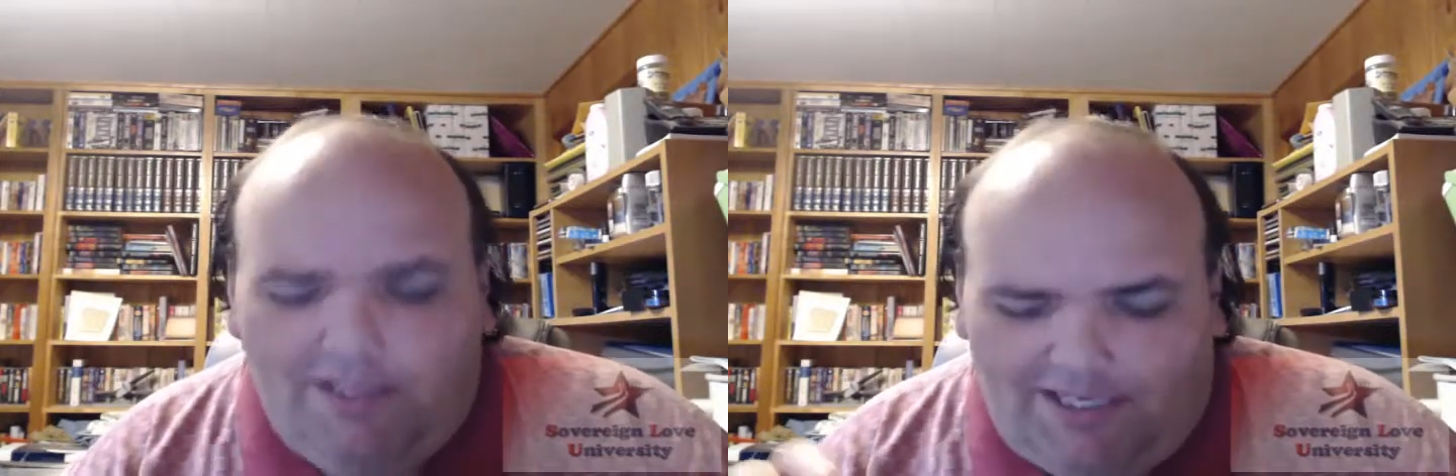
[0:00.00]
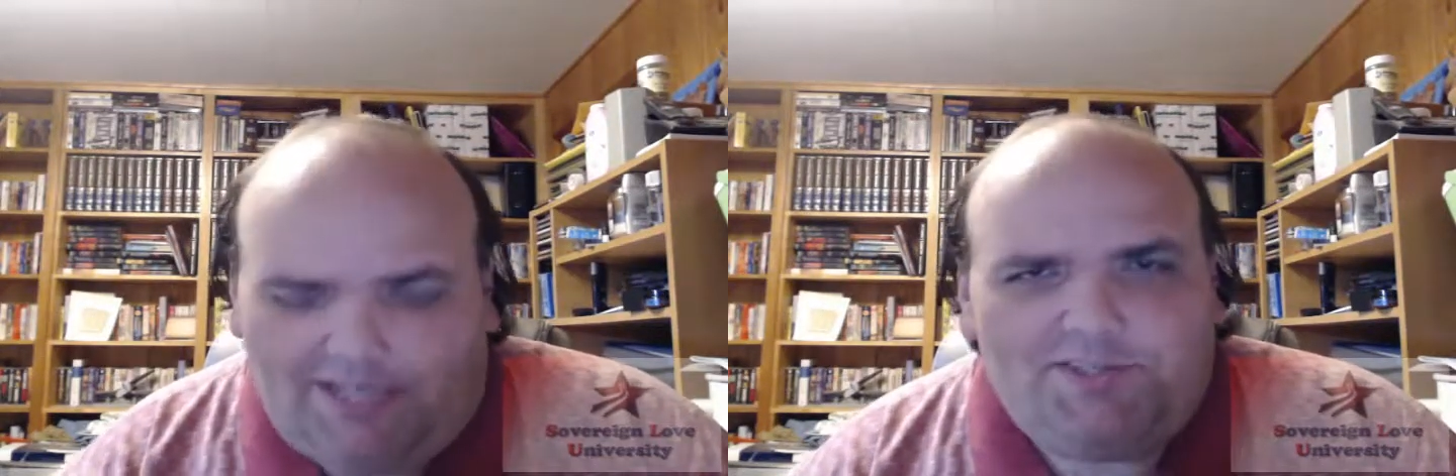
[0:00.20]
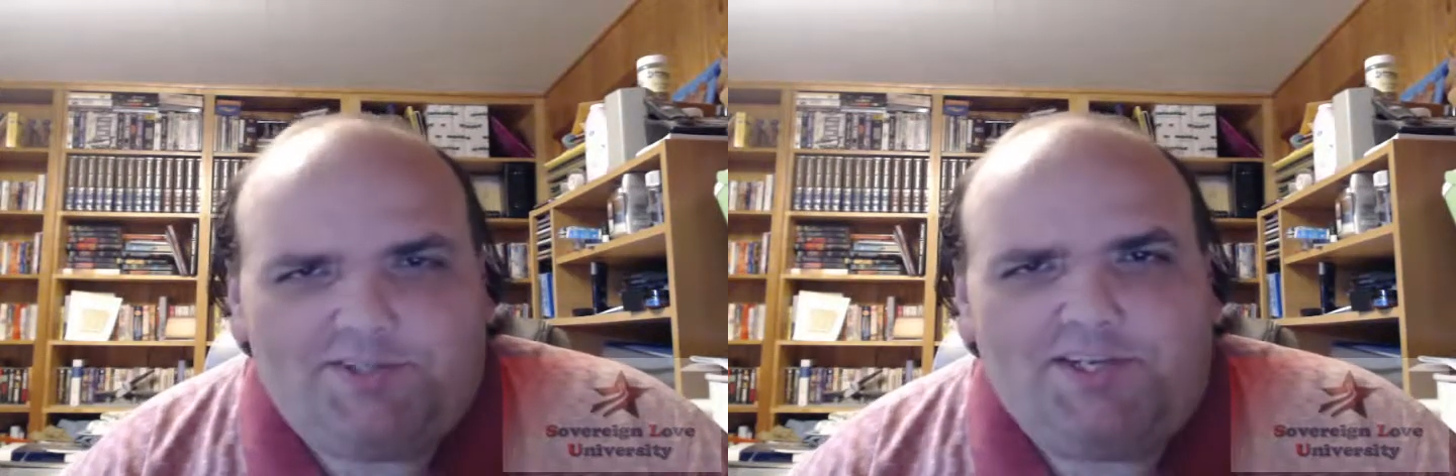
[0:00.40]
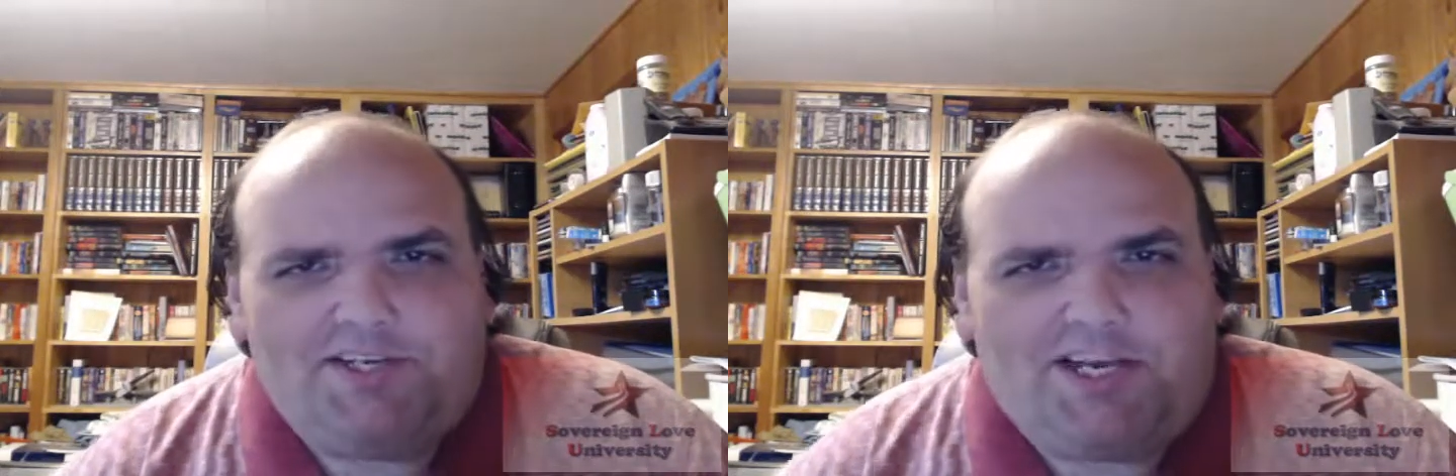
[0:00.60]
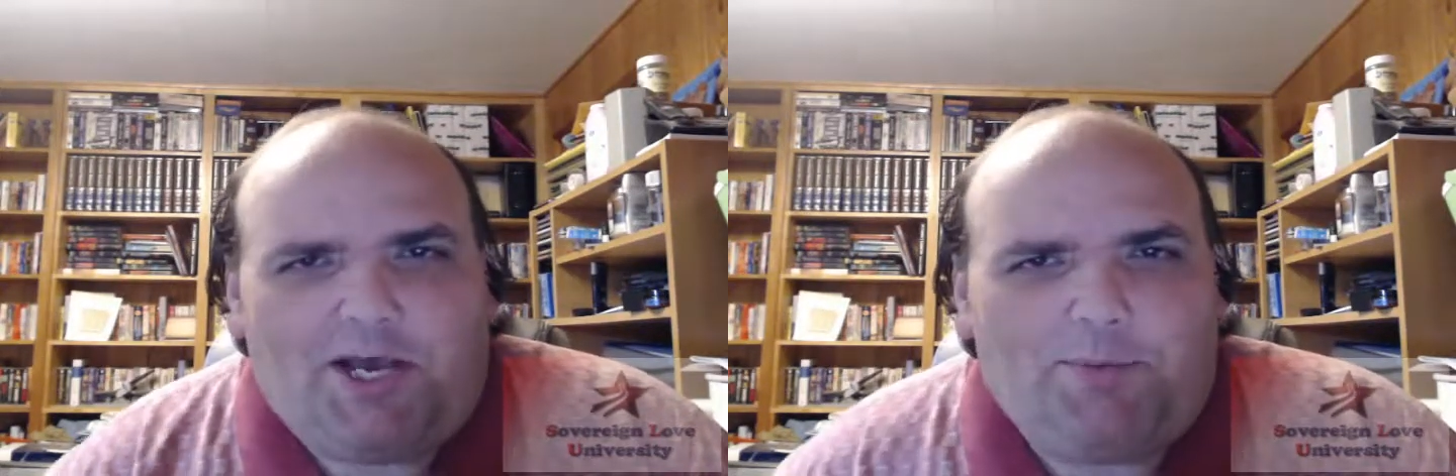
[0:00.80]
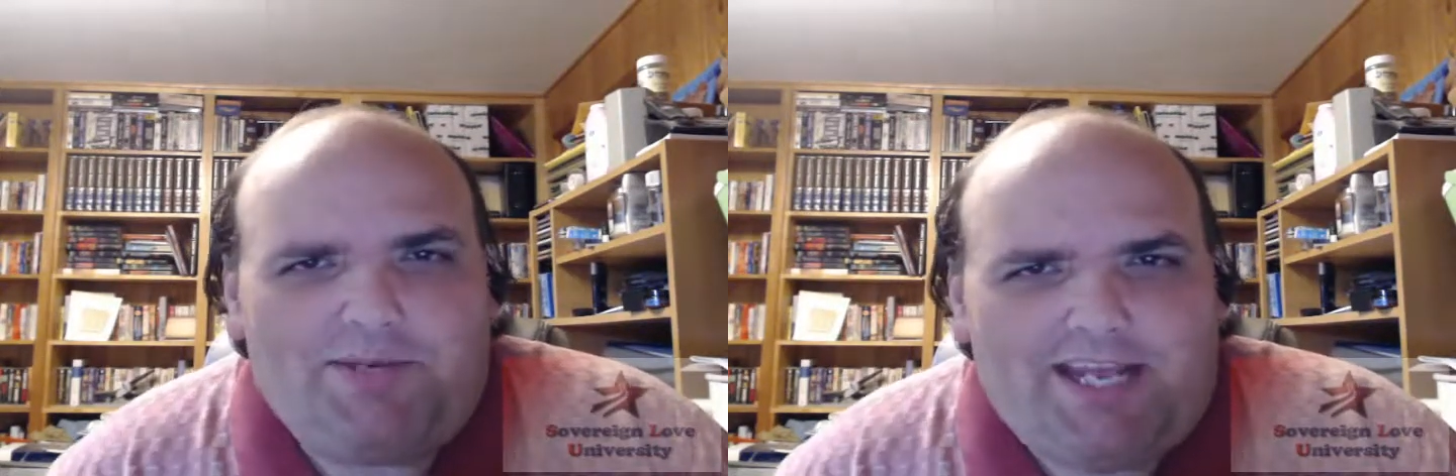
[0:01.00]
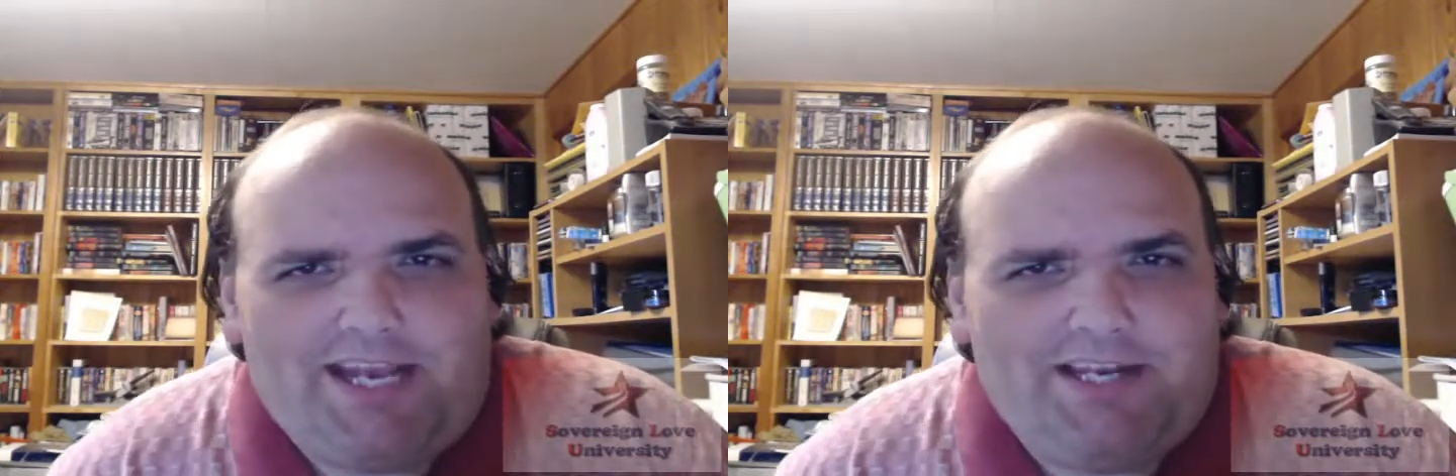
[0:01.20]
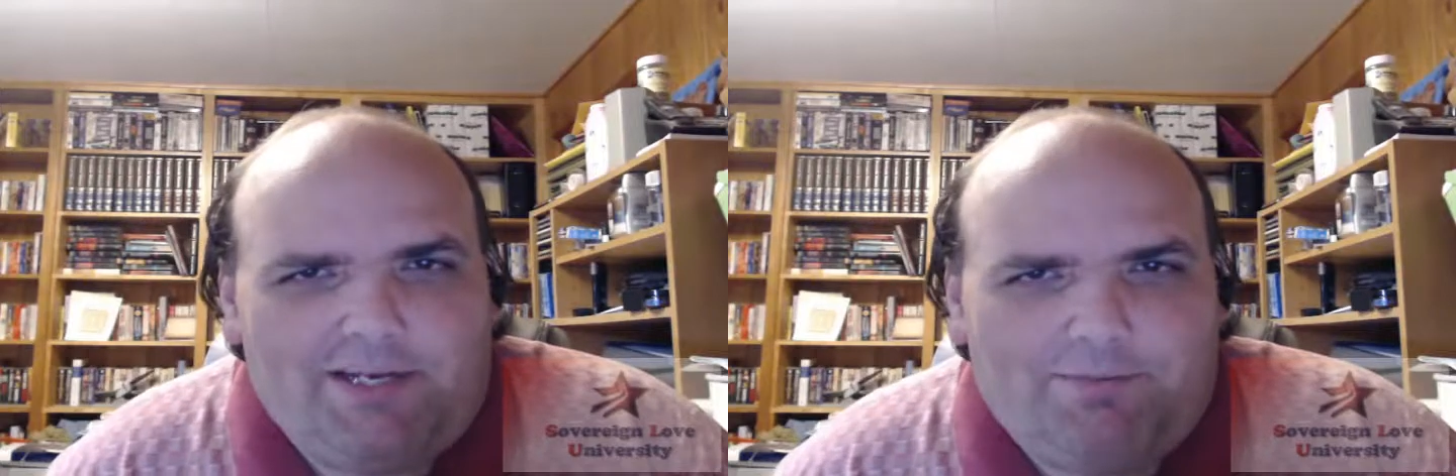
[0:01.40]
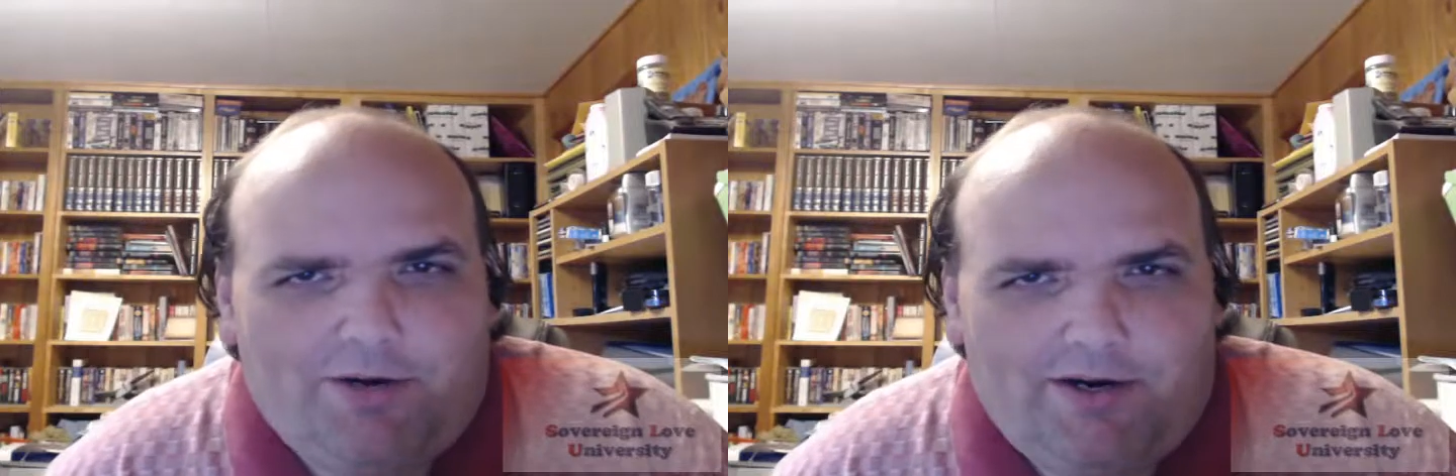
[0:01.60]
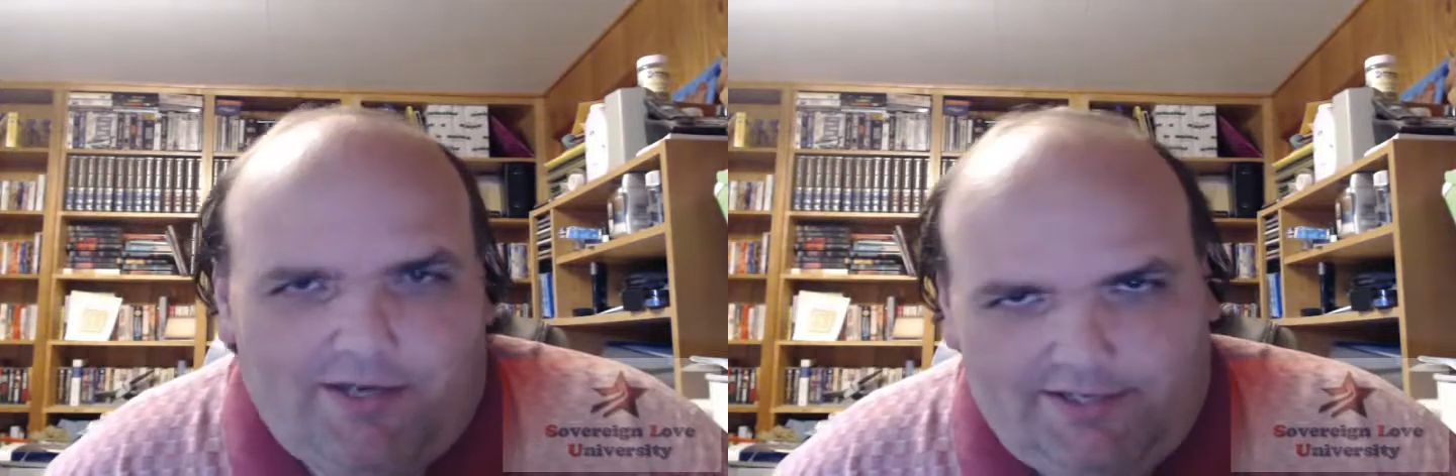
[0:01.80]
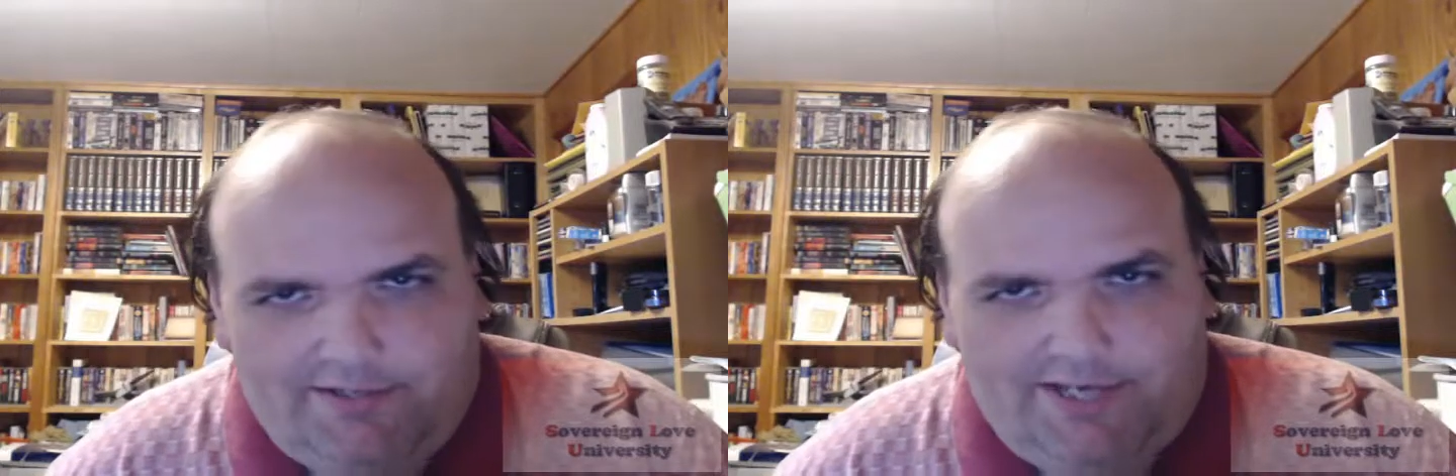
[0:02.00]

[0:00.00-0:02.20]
That's the accommodated party's